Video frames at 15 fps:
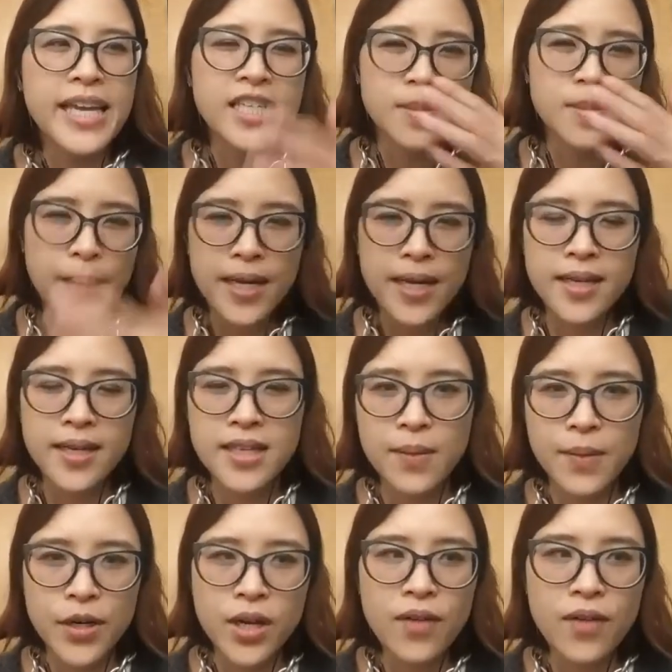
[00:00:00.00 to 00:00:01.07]
expanding the
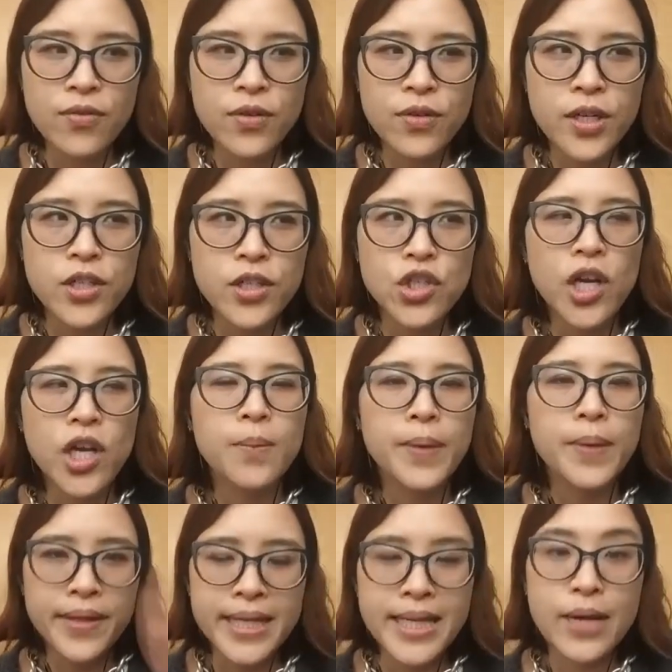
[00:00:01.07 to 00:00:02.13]
amount of coverage,
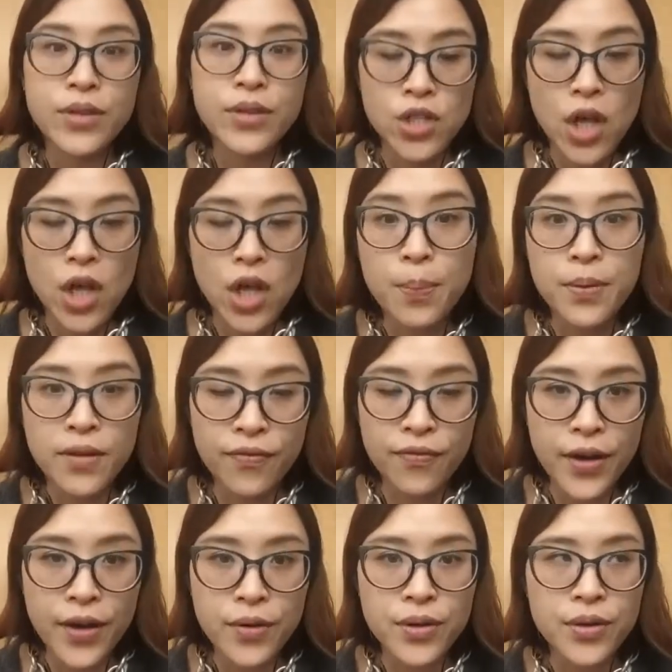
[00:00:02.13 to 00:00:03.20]
building out the top of the
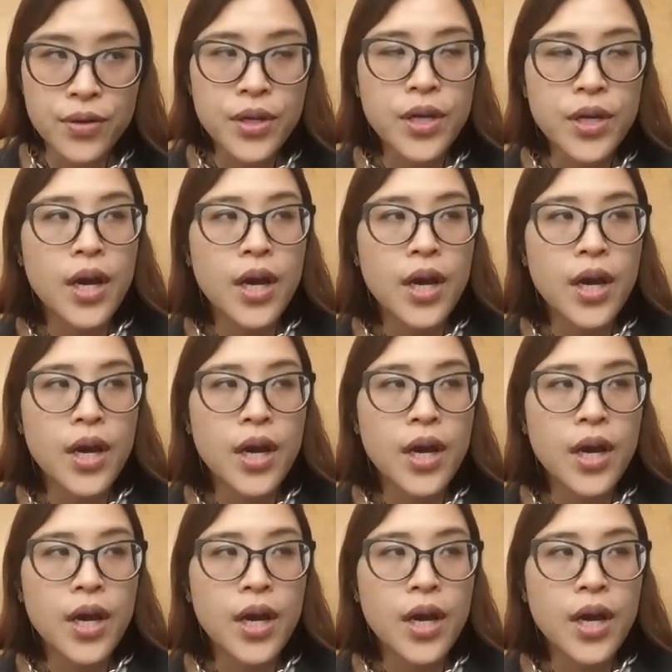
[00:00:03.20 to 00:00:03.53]
funnel,